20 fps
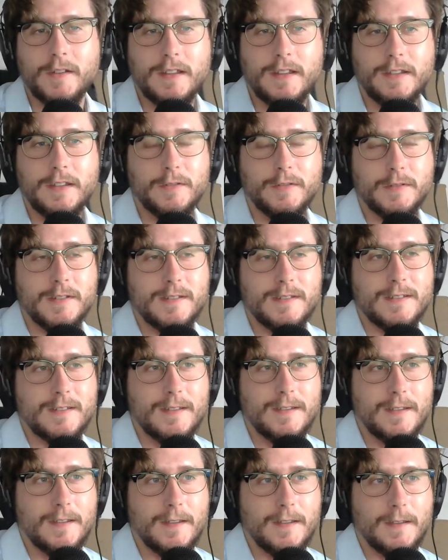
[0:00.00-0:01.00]
it on the
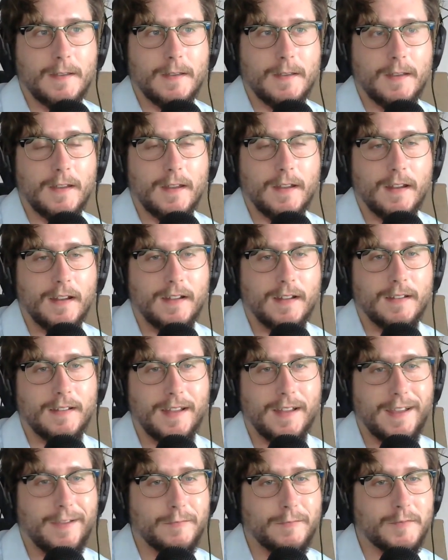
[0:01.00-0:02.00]
EQC,
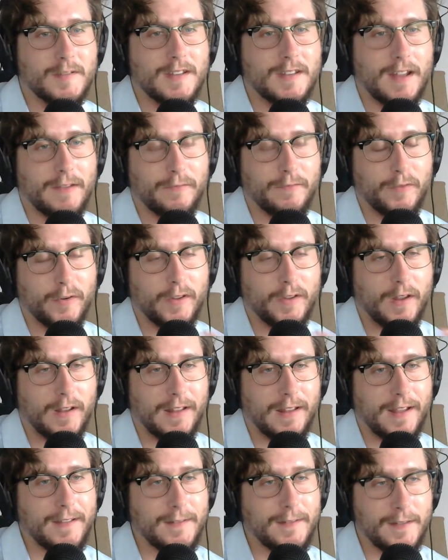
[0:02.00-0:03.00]
and I have to say, like,
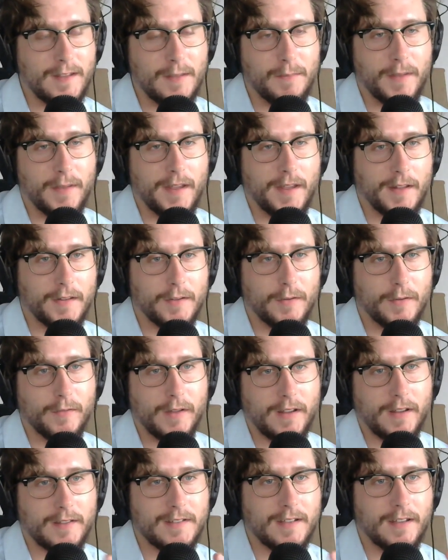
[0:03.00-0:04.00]
for the lane
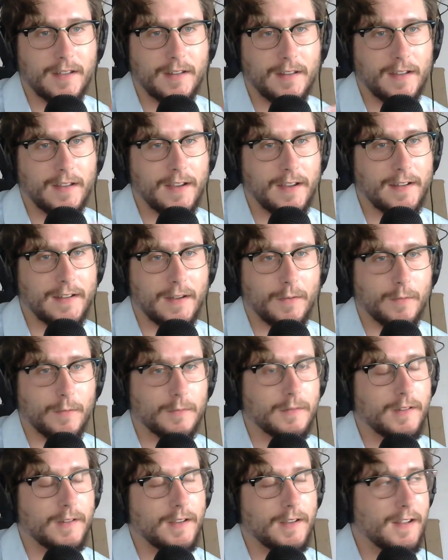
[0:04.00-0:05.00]
keeping, the like staying in lane
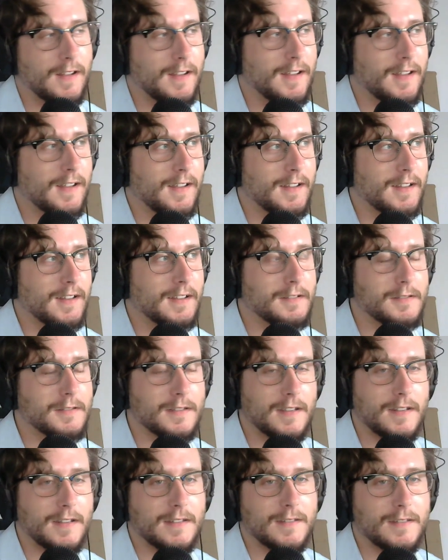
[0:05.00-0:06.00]
now,
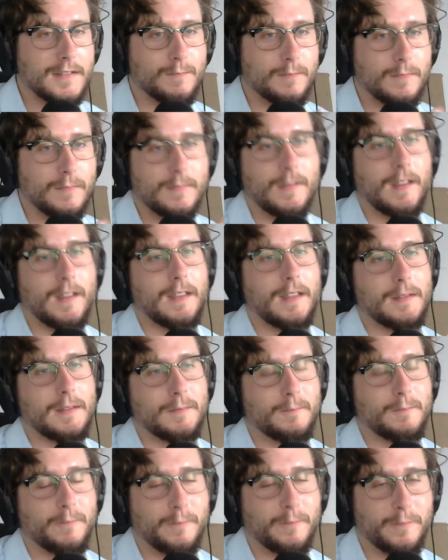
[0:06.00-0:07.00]
and say it's
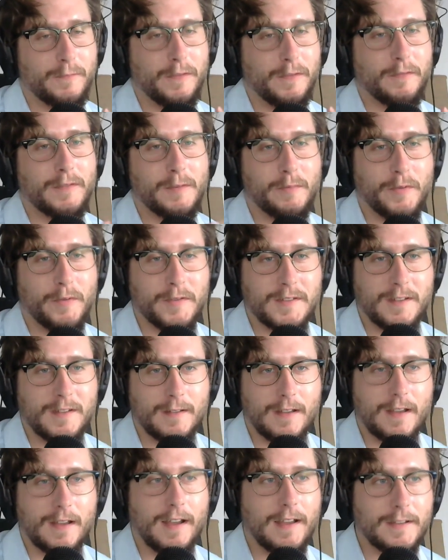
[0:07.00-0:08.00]
like
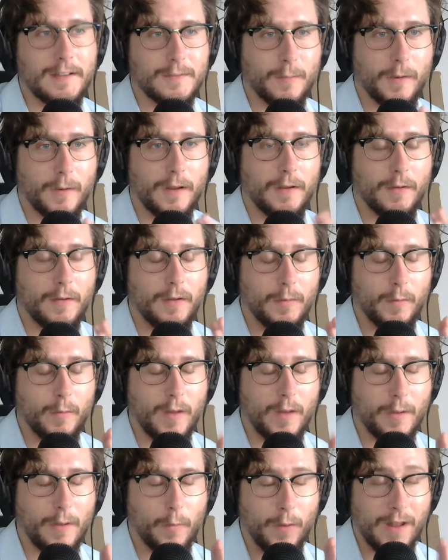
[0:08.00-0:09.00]
50% as
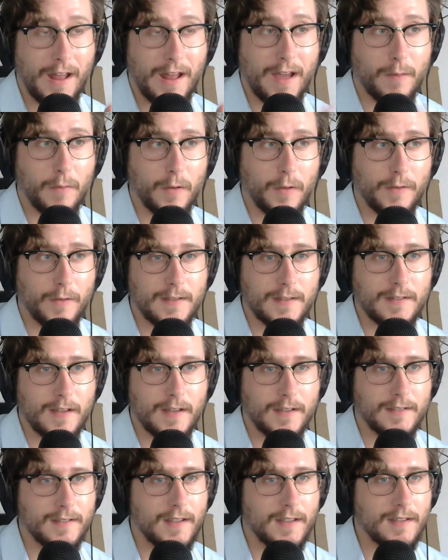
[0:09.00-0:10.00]

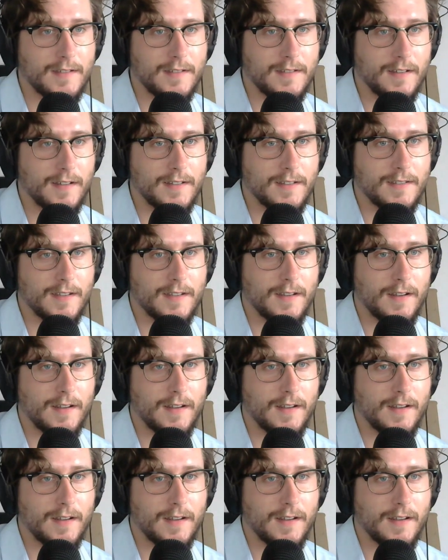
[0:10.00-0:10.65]
reliable as Tesla.